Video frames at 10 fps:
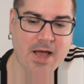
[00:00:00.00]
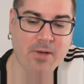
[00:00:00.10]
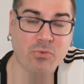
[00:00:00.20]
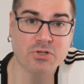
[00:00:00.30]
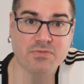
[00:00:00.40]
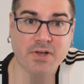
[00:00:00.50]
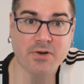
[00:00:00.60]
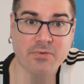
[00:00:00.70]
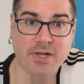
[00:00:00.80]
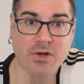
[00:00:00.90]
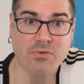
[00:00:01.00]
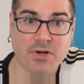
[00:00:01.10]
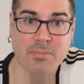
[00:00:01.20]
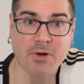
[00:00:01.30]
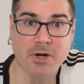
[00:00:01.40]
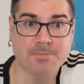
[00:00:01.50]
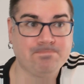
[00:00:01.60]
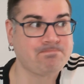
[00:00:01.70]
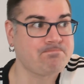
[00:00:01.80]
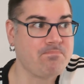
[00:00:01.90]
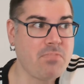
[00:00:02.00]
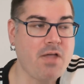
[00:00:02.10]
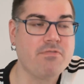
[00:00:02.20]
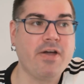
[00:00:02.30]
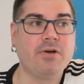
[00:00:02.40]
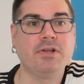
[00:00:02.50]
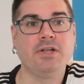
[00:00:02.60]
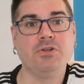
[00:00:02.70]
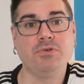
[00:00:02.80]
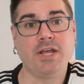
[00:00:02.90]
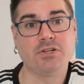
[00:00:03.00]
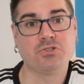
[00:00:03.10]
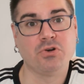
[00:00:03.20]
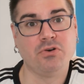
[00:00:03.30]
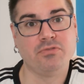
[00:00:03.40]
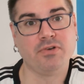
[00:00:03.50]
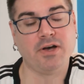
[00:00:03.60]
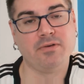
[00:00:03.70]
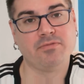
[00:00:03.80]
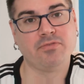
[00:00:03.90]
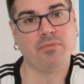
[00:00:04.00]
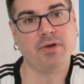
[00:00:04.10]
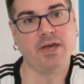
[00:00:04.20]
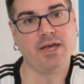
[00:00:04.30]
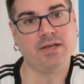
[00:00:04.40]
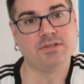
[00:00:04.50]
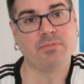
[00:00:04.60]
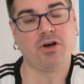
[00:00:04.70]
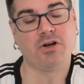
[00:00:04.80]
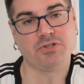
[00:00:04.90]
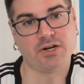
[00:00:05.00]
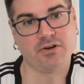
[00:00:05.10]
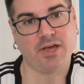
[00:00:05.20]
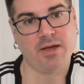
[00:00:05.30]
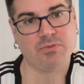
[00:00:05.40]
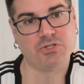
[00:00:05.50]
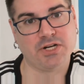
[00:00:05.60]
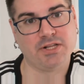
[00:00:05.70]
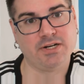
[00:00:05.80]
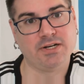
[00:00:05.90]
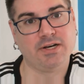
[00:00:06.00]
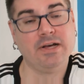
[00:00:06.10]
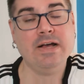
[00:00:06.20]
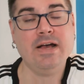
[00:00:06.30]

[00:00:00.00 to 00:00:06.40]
Chris Vickery over at UpGuard found a new data trove from a subcontractor to Cambridge Analytica